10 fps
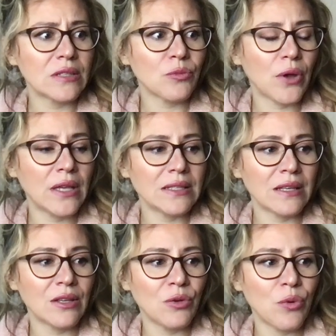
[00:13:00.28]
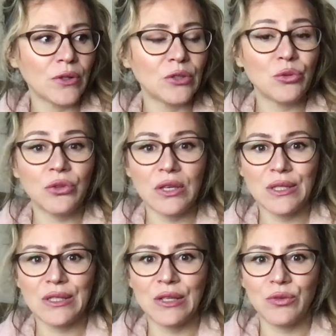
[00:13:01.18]
ways, like you want to do
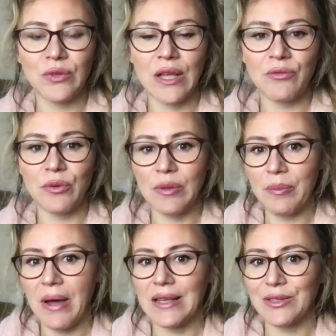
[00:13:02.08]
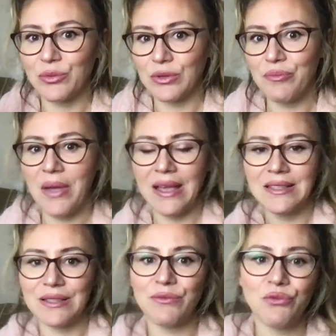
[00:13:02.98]
things that you've done from the past with
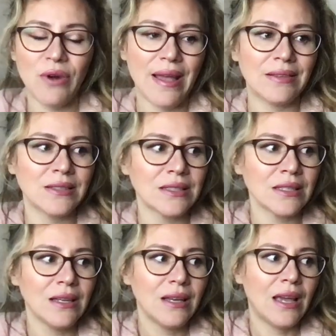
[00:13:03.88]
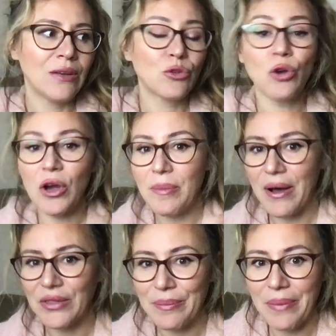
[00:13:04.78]
mates and friends, and you talk
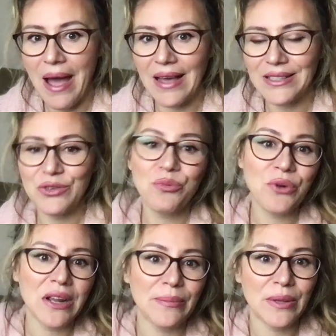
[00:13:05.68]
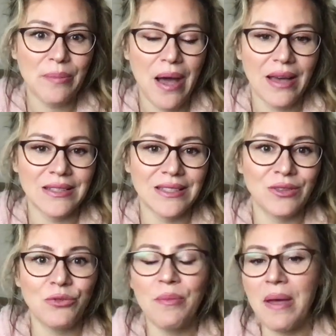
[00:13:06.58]
about the past and you bring up the past and
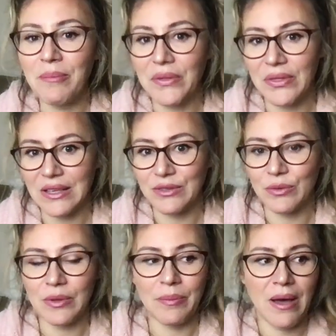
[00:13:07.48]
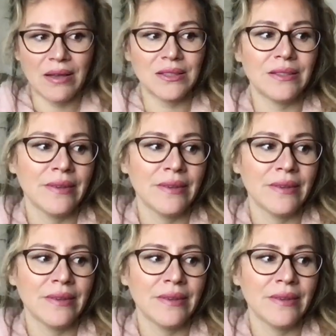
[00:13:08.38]
you remember things from the past.